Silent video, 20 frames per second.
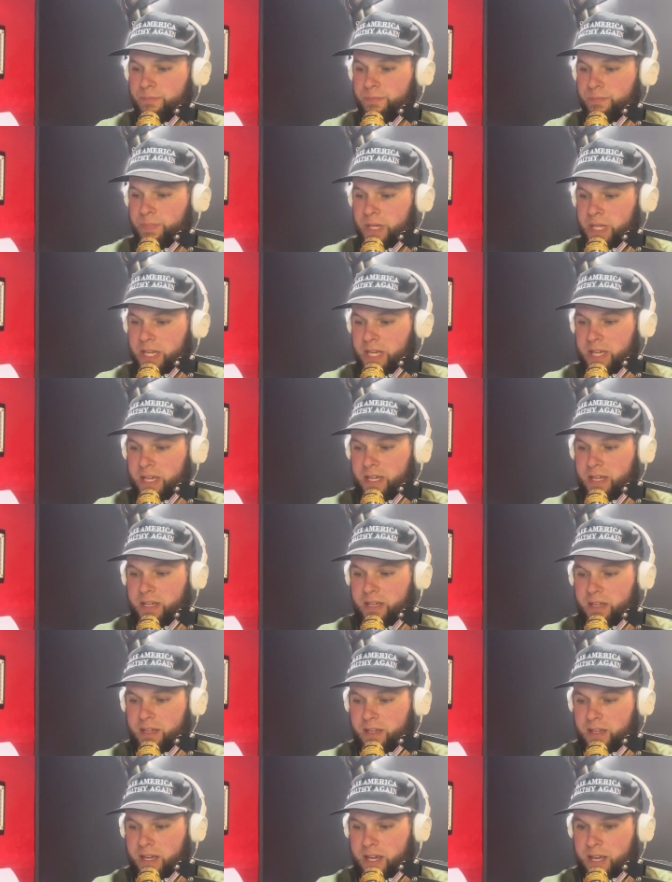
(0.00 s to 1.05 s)

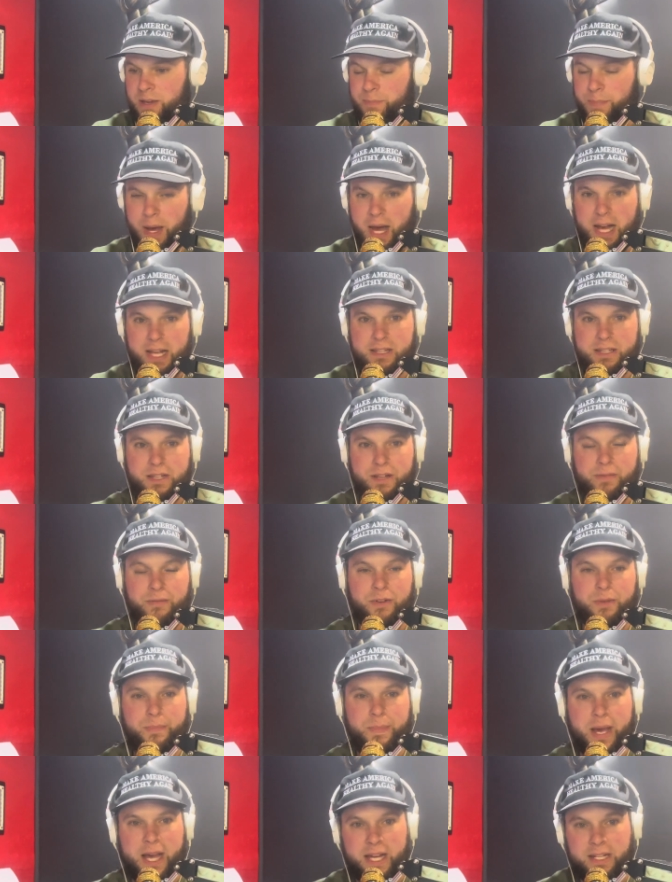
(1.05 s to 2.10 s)
be a a positive
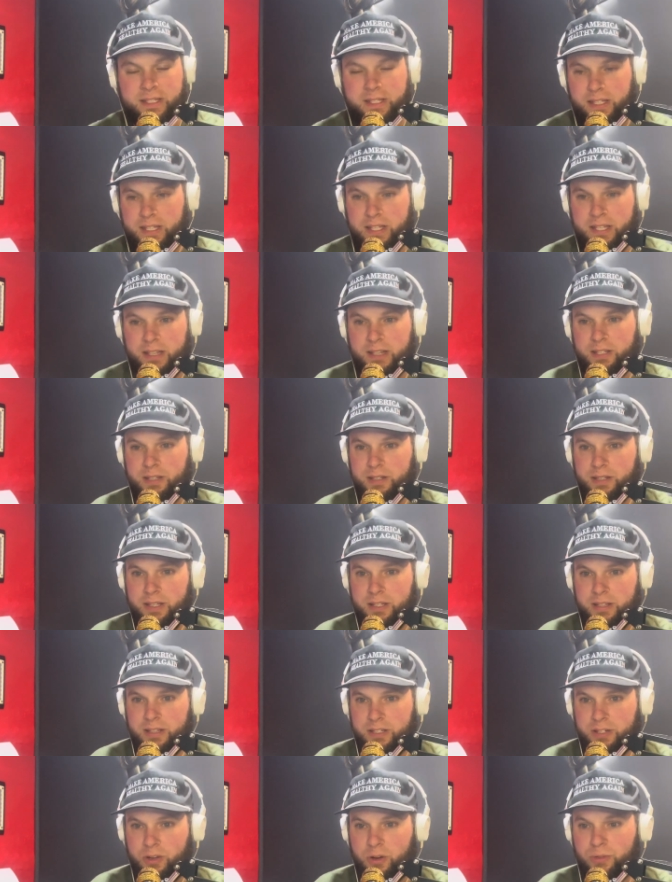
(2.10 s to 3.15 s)
impact in the in
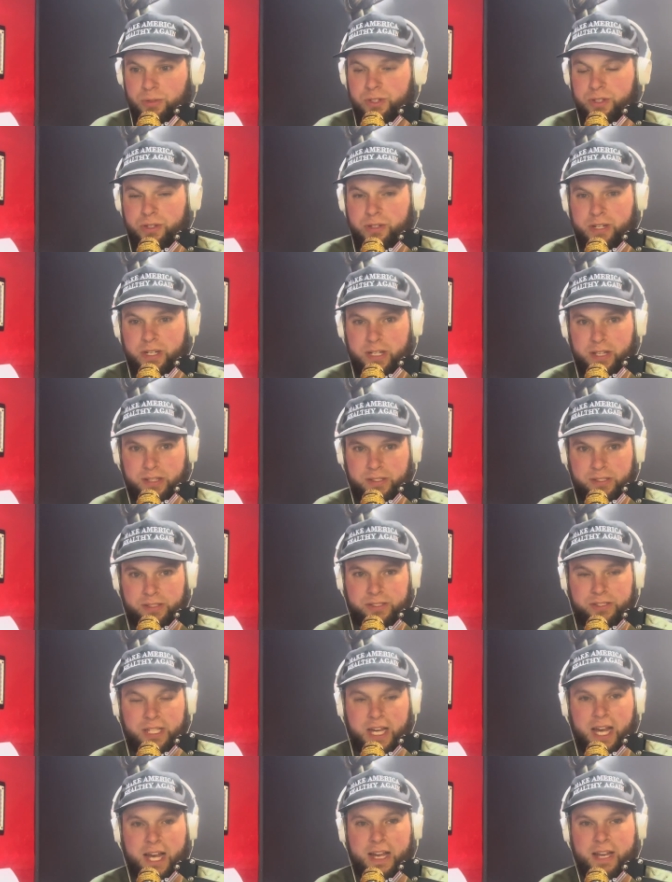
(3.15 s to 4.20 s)
the culture and in the
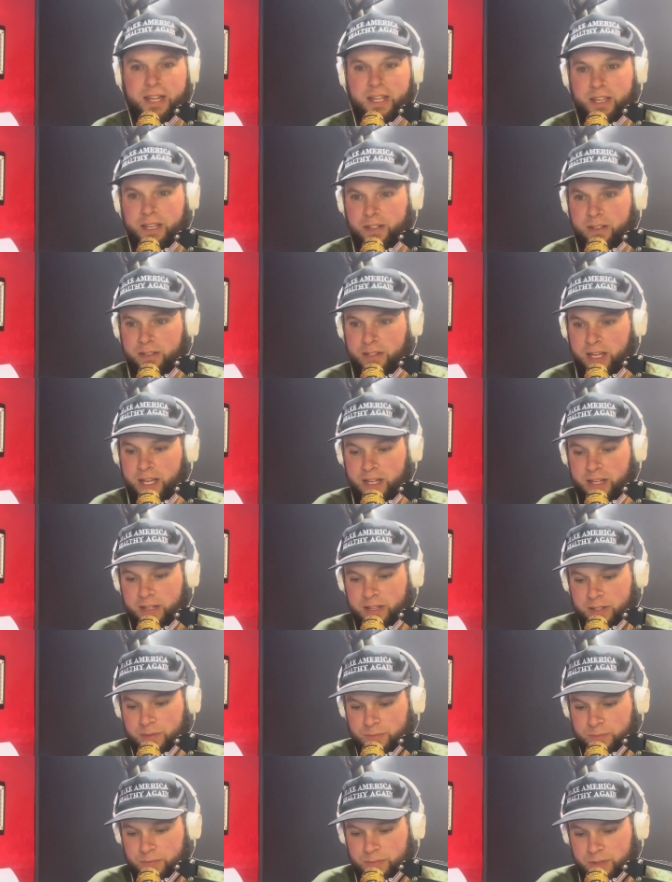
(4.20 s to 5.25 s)
society and and in
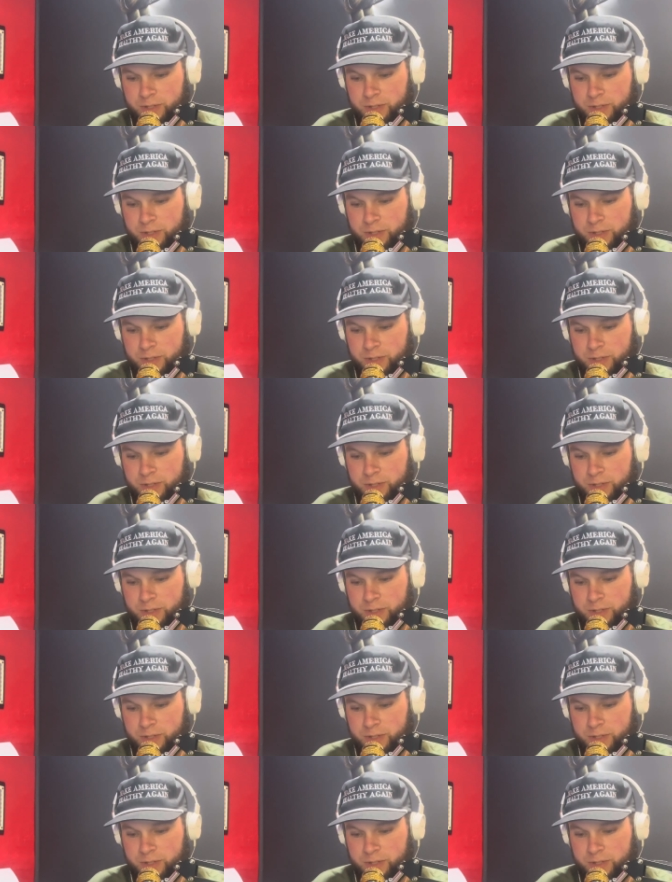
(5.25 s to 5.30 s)
the